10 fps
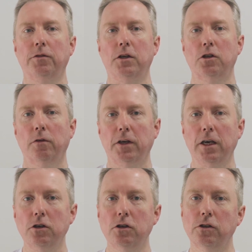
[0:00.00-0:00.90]
of these
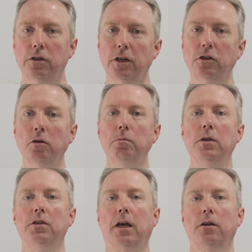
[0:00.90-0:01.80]
certifications then do please get